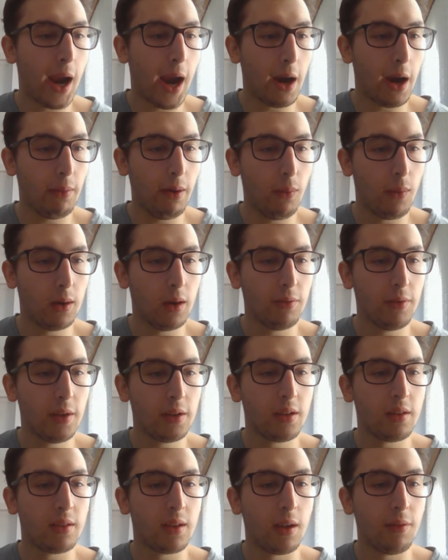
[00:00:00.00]
Every one of
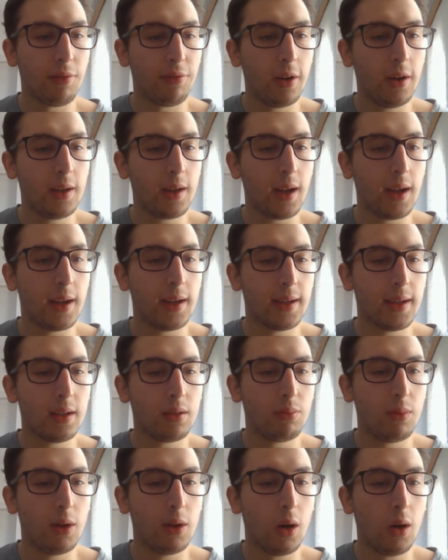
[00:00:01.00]
us is different, and
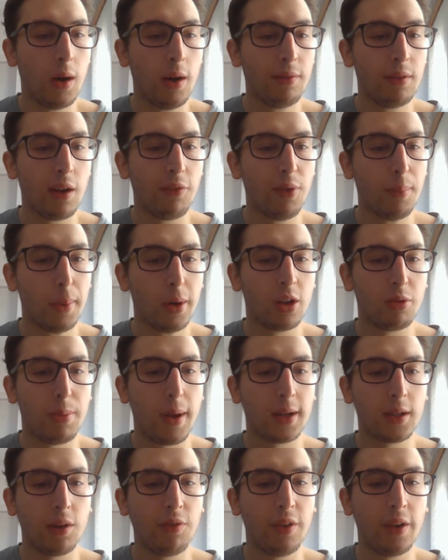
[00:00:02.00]
thus we all have different
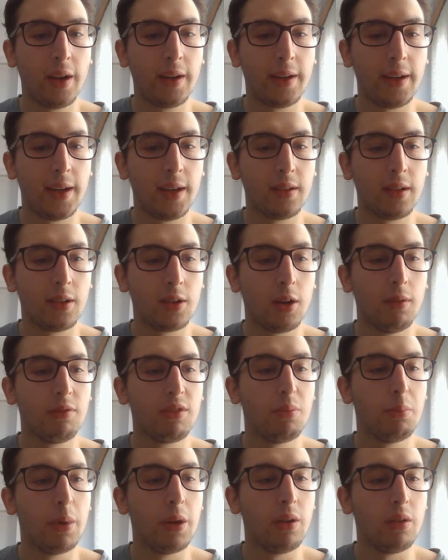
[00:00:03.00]
perspectives and ideas in
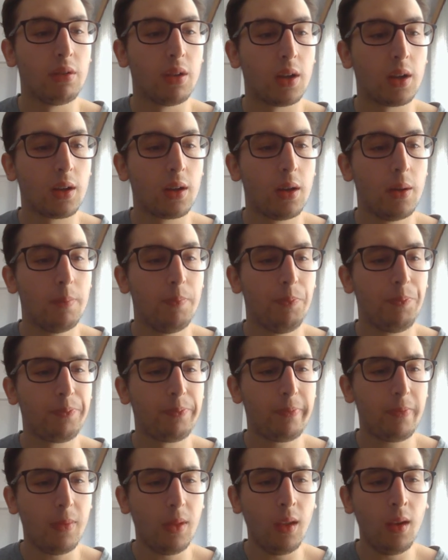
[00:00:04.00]
terms of music.
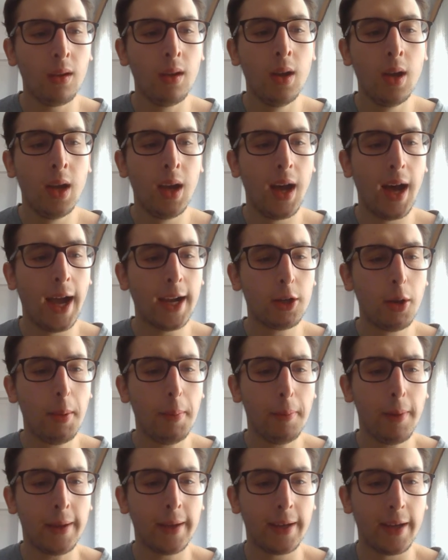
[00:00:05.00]
I could be
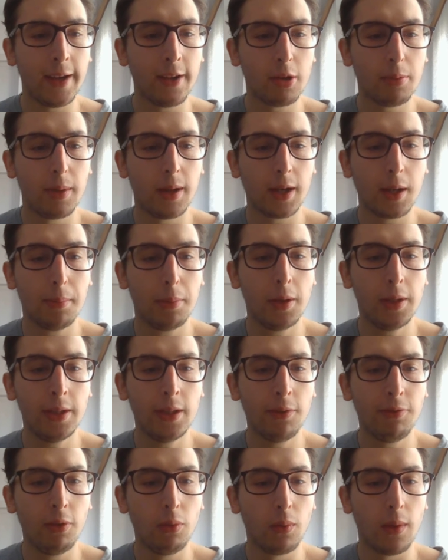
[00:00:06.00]
playing an instrument in a completely
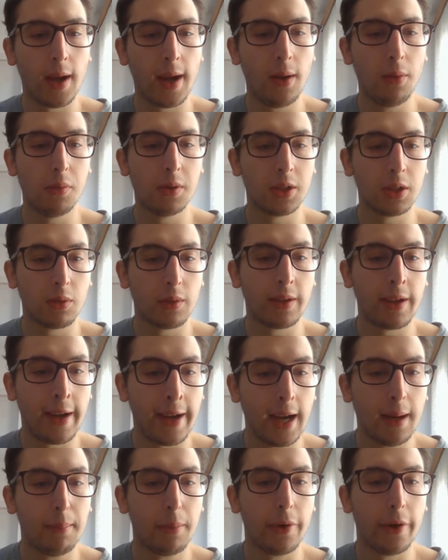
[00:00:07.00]
different way, which is what
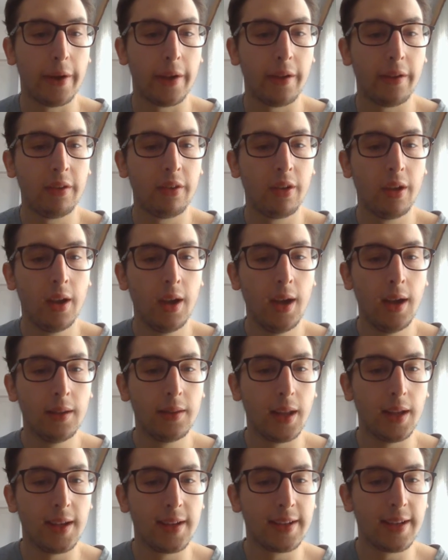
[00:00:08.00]
timbre is,
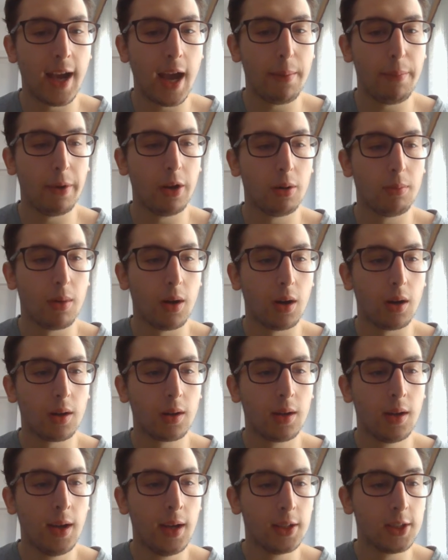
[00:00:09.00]
than Simon or
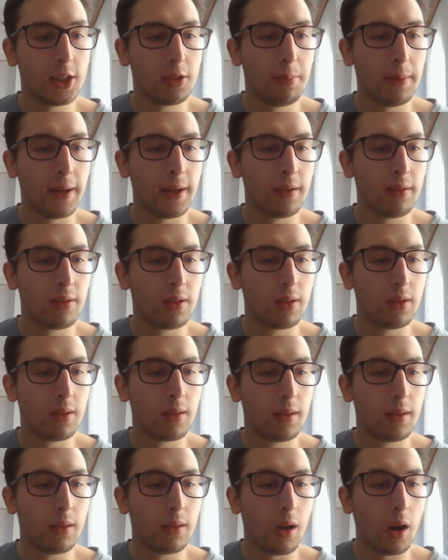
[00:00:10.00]
Mark, just because
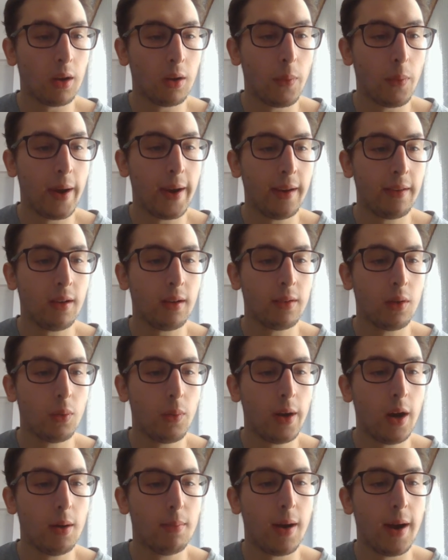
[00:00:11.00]
the
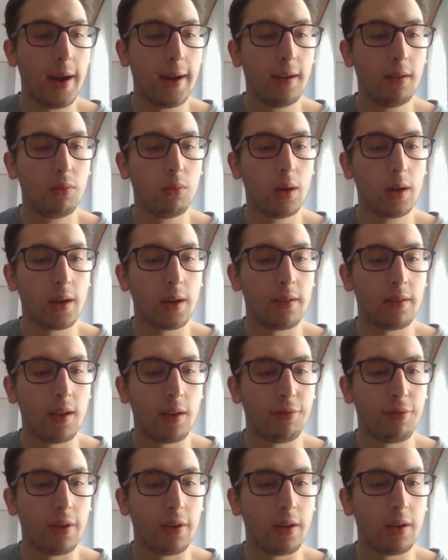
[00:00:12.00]
way our minds work is
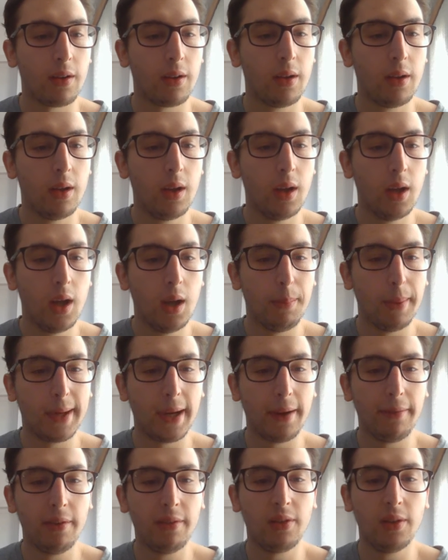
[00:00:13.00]
different. By
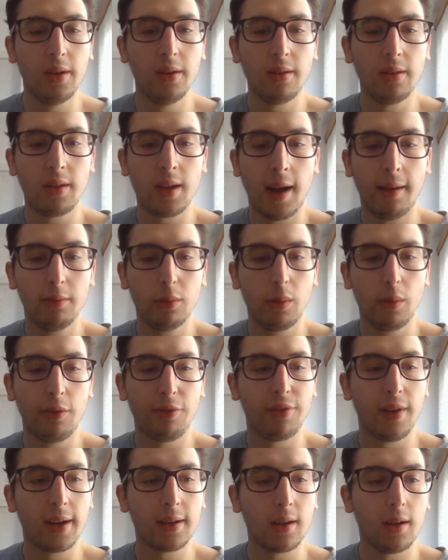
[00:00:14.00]
giving students time to
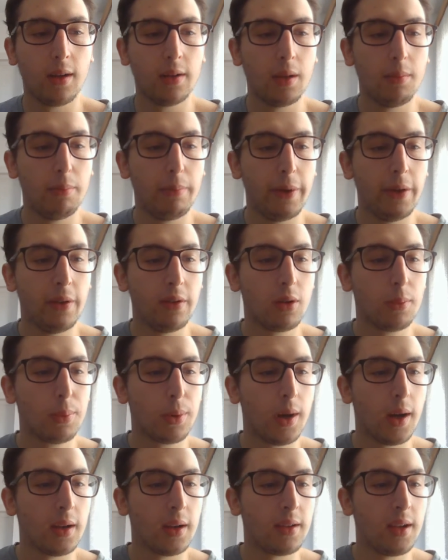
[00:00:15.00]
reflect on the musical
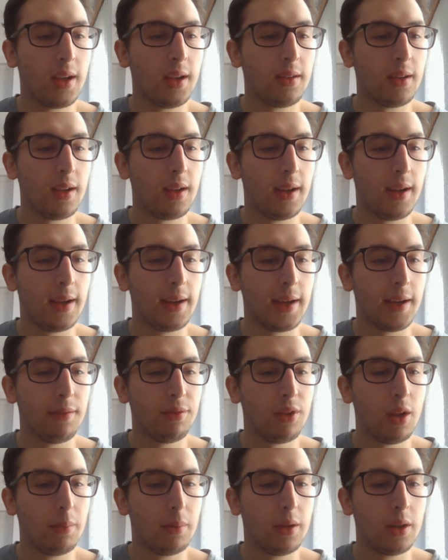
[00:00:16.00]
process, it
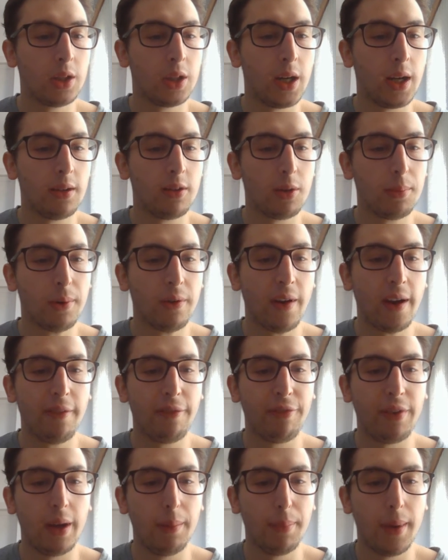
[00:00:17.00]
gives them the chance to provide
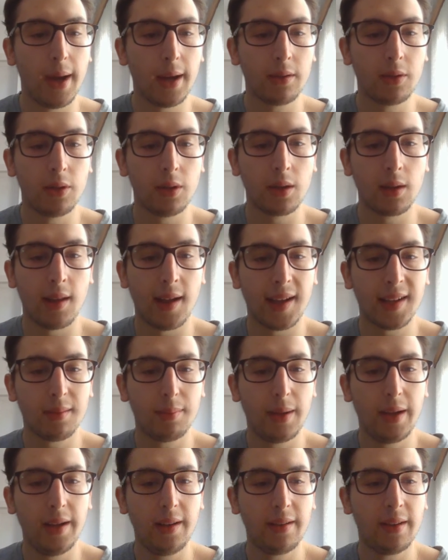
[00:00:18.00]
feedback to their
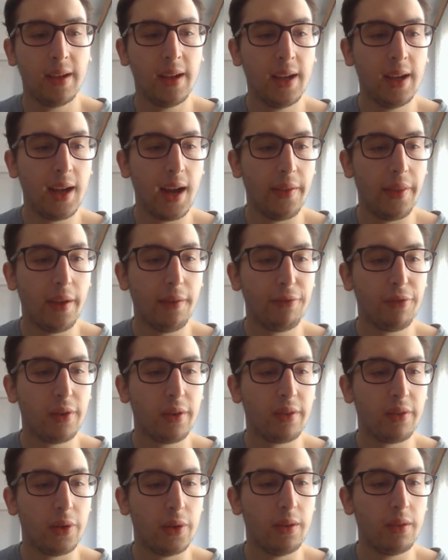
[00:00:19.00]
classmates, and then for
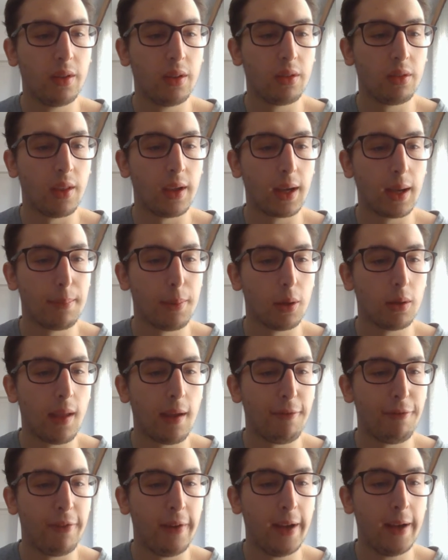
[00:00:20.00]
students to think about
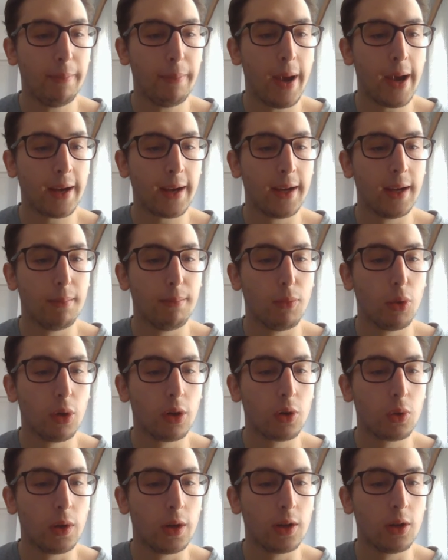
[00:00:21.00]
that feedback in a more
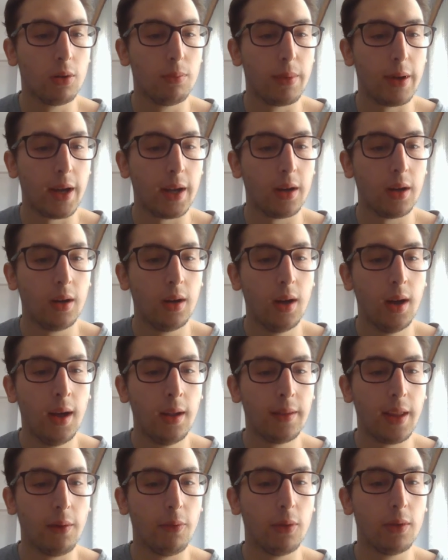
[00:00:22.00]
critical manner
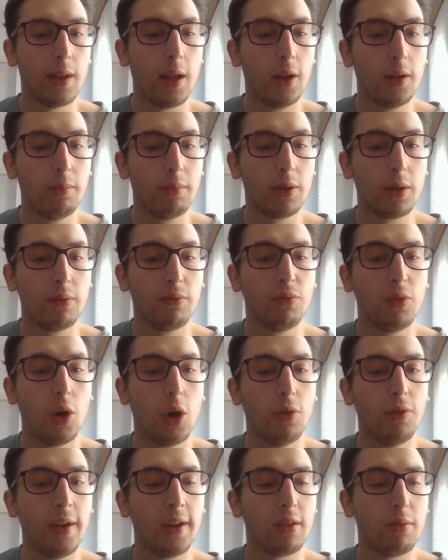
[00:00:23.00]
that will allow them to
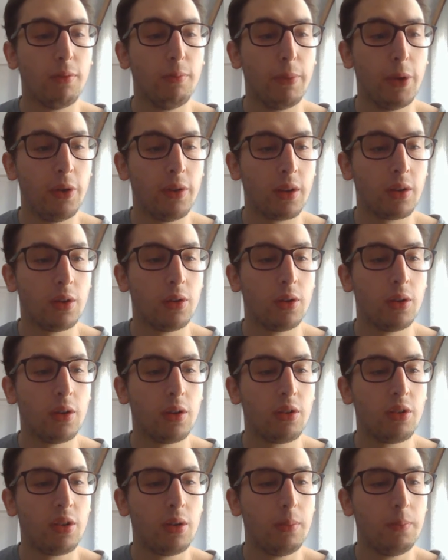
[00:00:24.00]
evolve as music
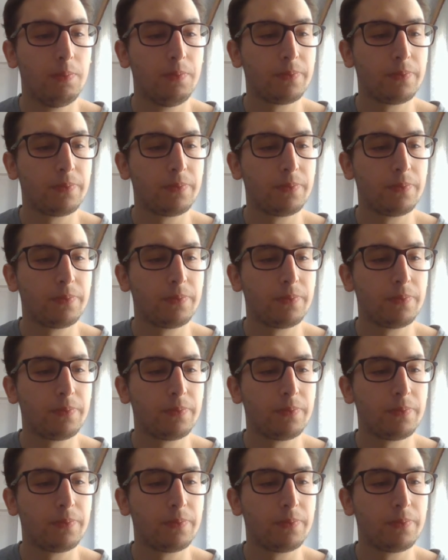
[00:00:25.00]
learners.